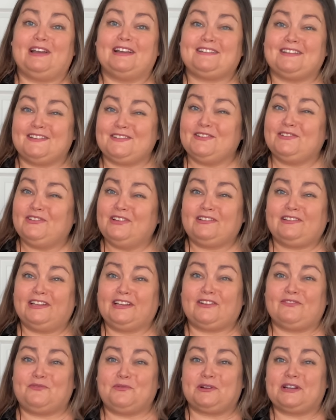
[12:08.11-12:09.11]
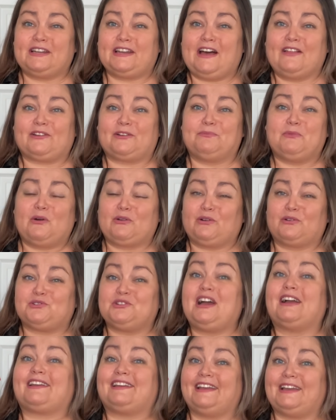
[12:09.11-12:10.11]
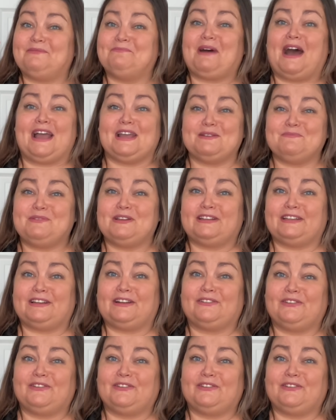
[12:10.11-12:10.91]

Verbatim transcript: It doesn't look like a $40 moto jacket in my opinion.